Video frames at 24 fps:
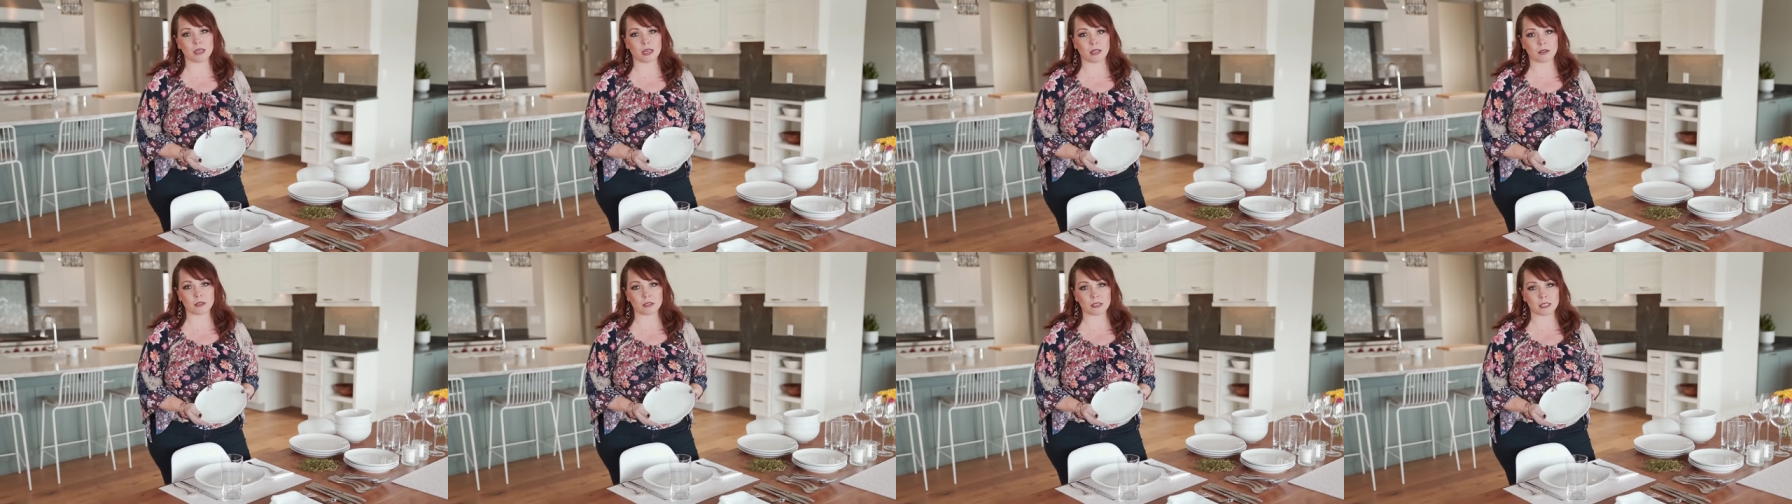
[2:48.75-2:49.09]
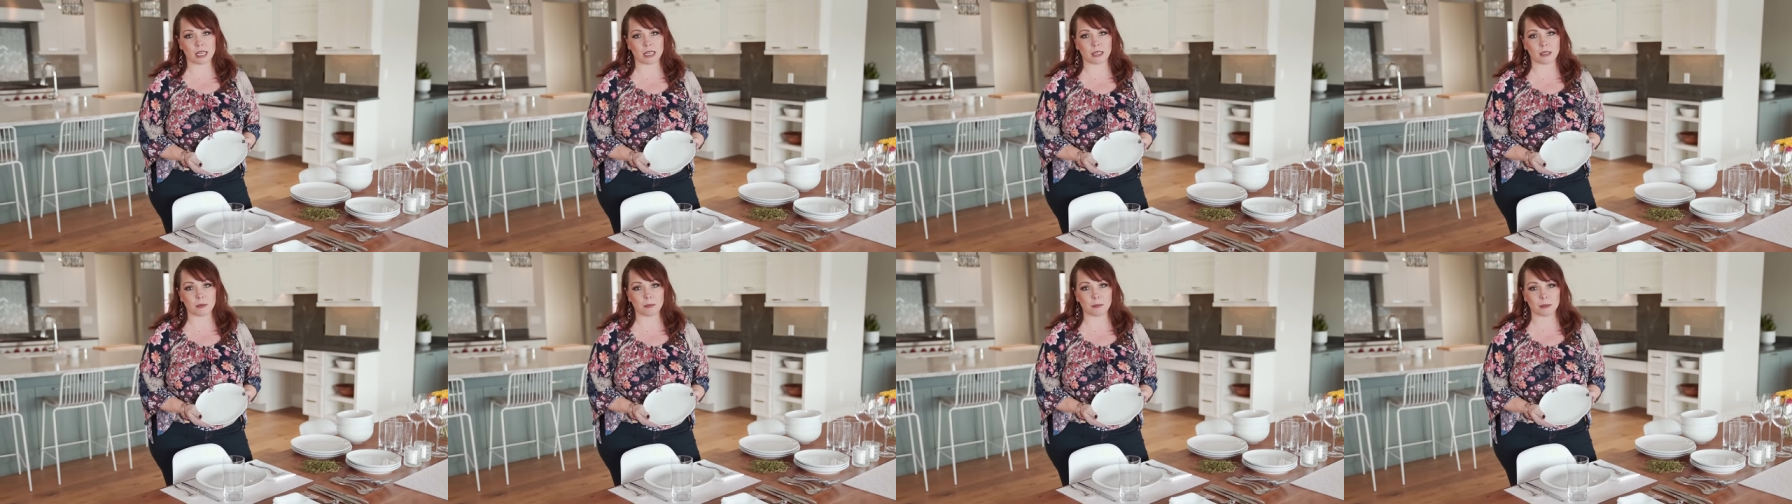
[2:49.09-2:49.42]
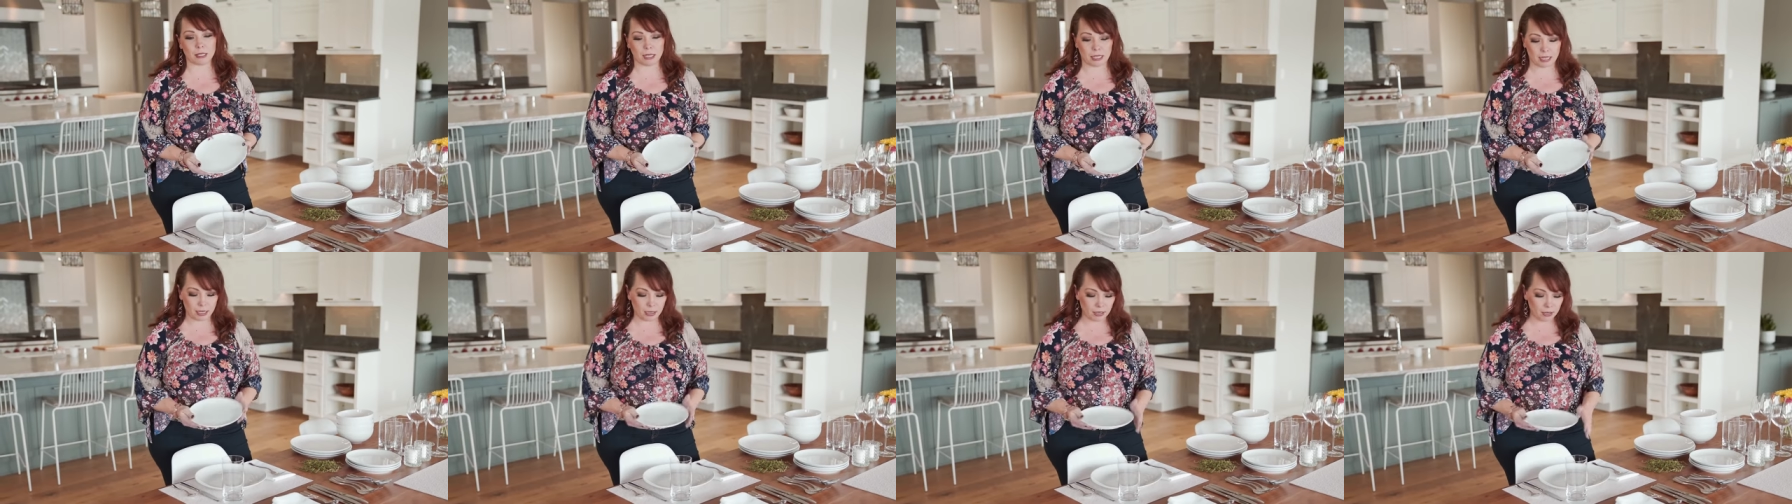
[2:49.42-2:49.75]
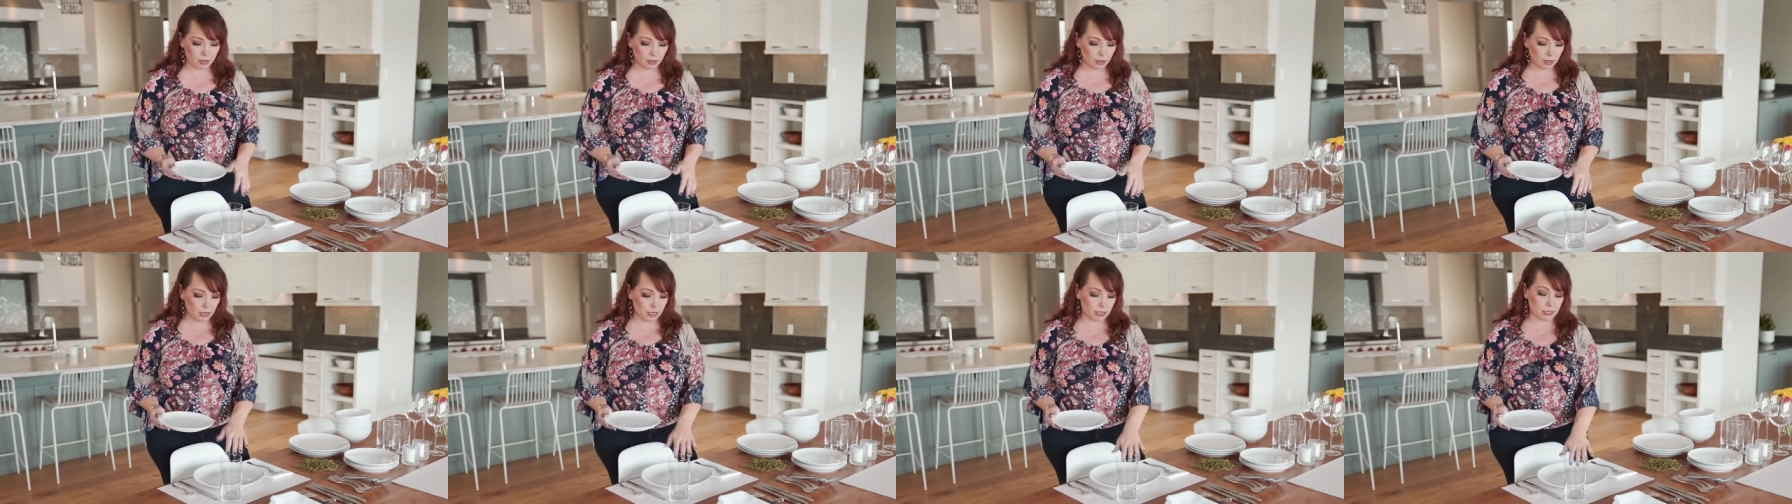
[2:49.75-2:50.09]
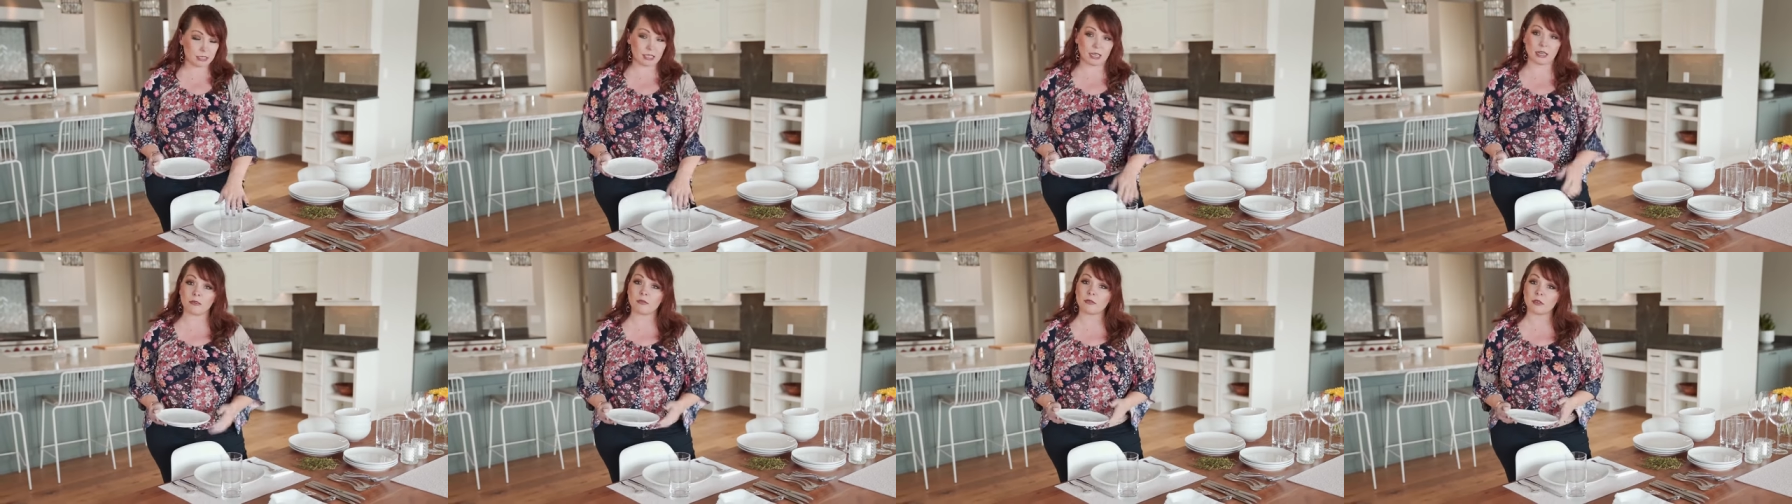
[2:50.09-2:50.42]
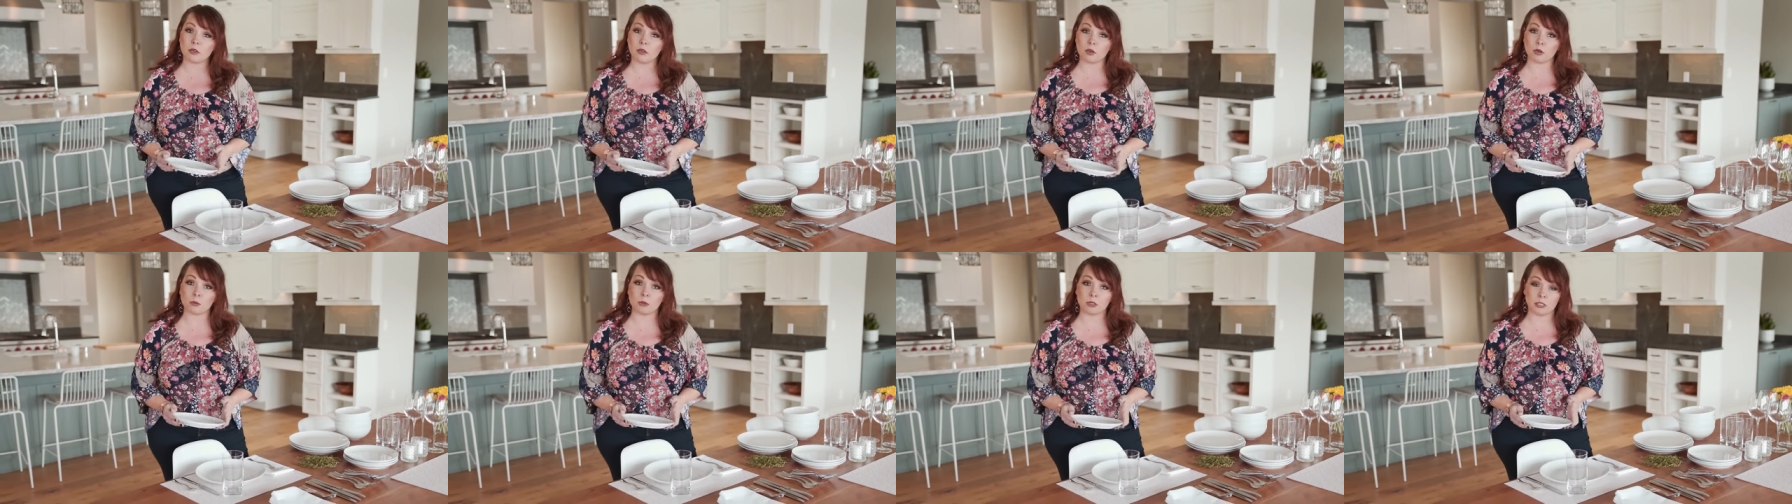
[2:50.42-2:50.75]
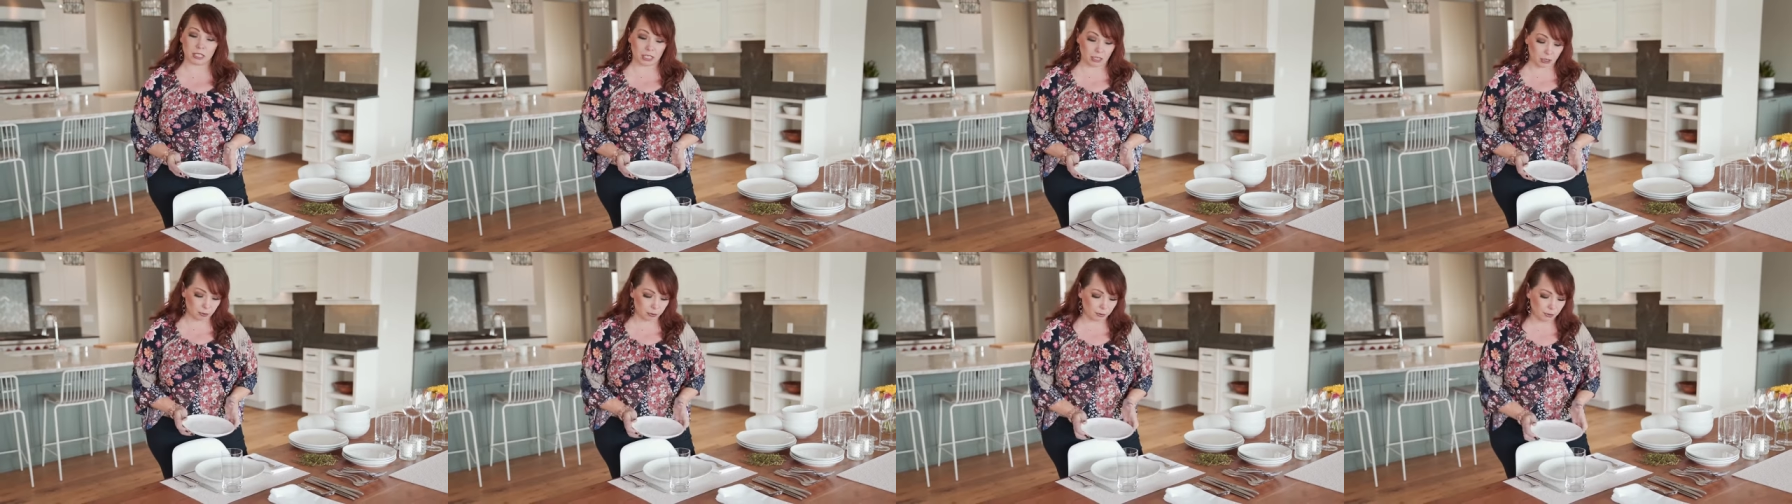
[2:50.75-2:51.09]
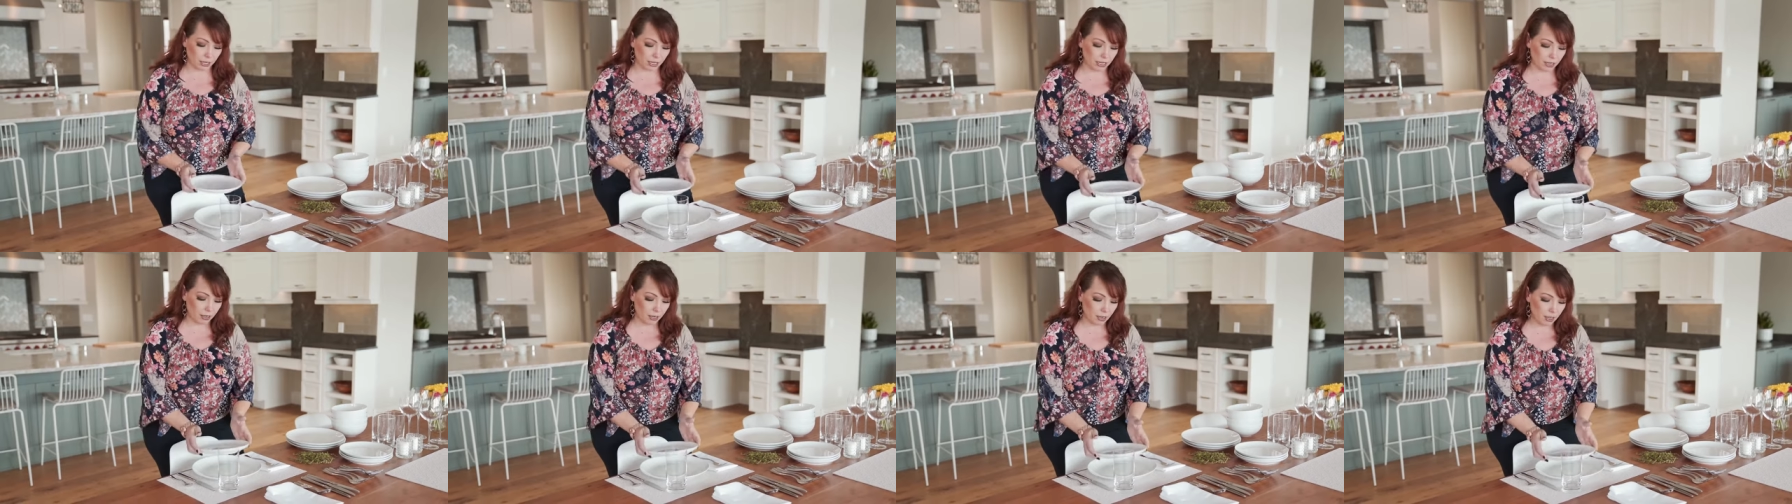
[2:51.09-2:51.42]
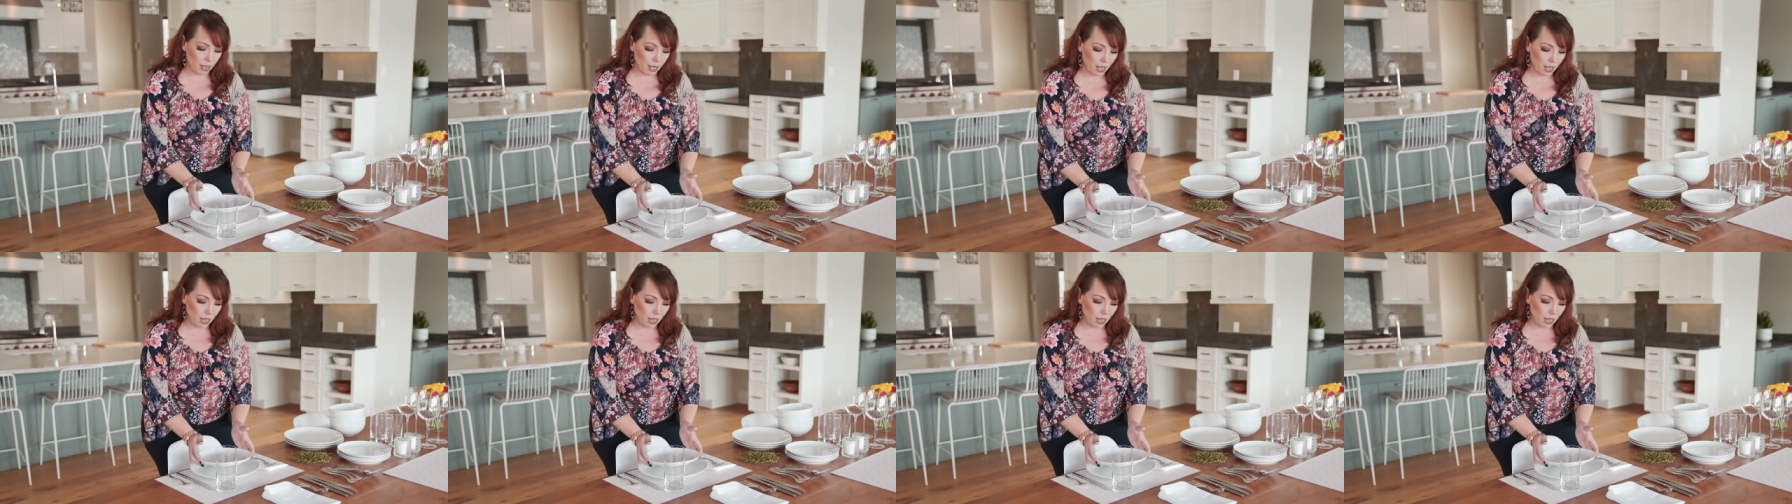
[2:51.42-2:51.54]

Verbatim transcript: another salad plate instead of the normal dinner plate.